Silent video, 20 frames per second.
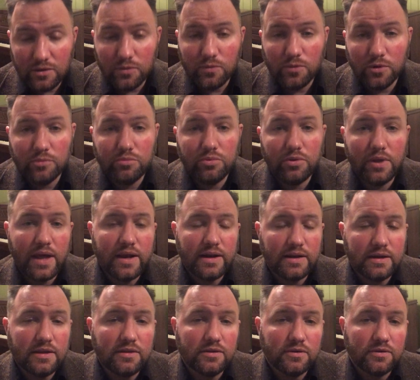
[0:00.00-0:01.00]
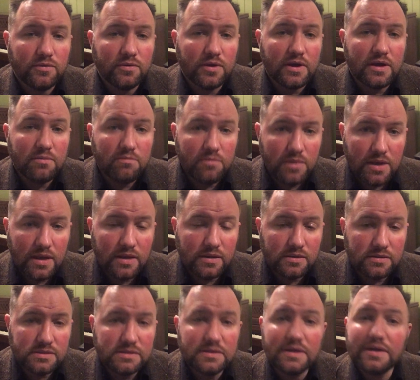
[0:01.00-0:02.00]
the word planet in the Greek
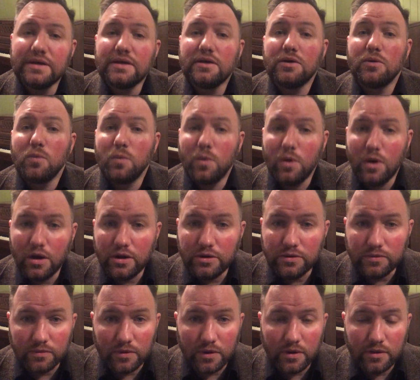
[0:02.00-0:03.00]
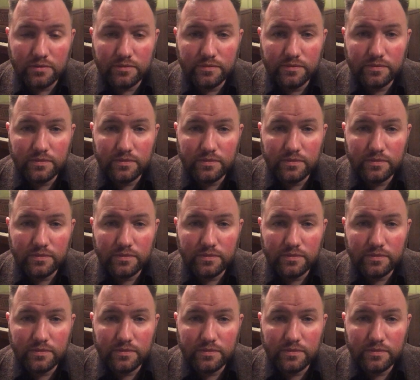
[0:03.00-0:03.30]
means wanderer.